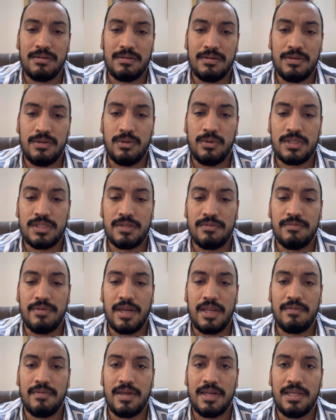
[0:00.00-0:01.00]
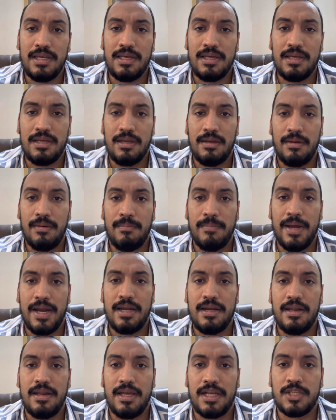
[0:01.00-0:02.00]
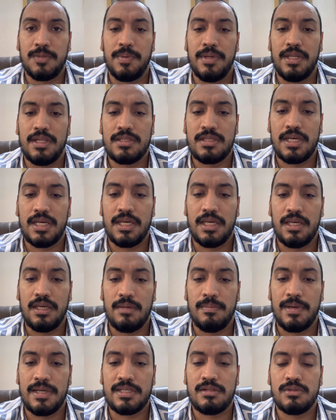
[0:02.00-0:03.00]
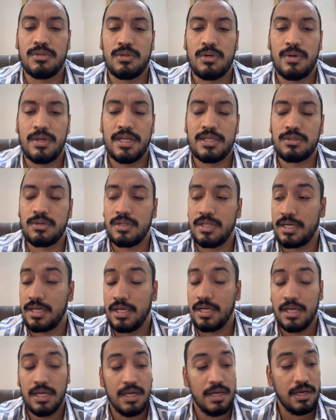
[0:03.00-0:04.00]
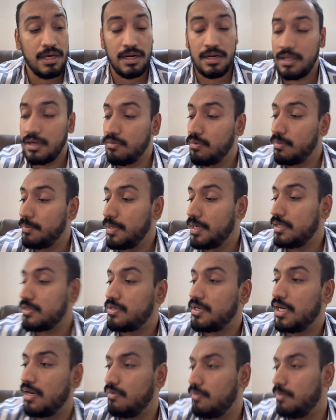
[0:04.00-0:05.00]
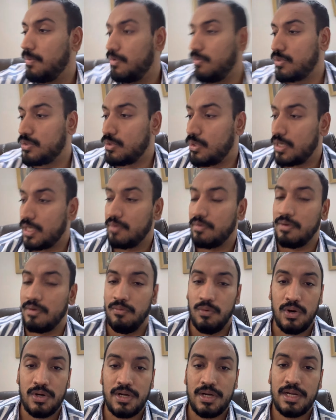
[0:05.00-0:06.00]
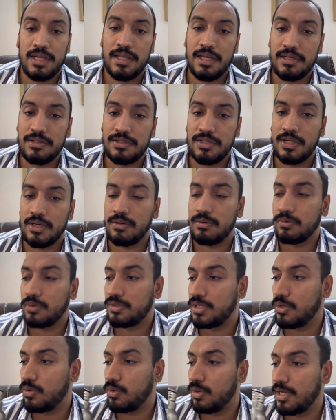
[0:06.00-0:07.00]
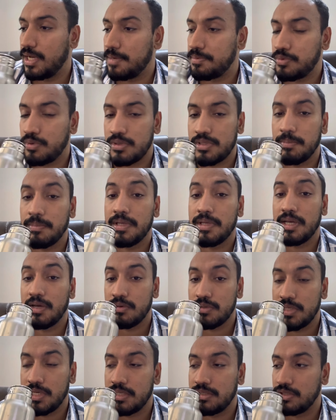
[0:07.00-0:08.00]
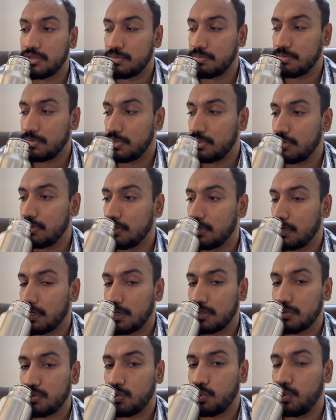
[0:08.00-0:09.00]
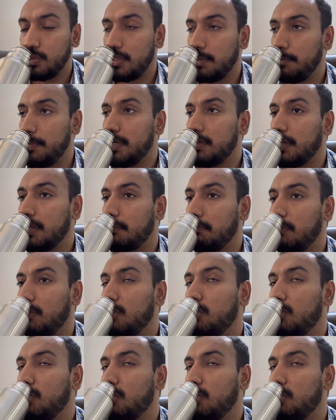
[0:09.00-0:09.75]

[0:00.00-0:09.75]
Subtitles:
you know, it's a very bad experience I myself saw. And I saw that another woman, Australian woman, was not given water, and then she collapsed or something. I was saying she sued them big time.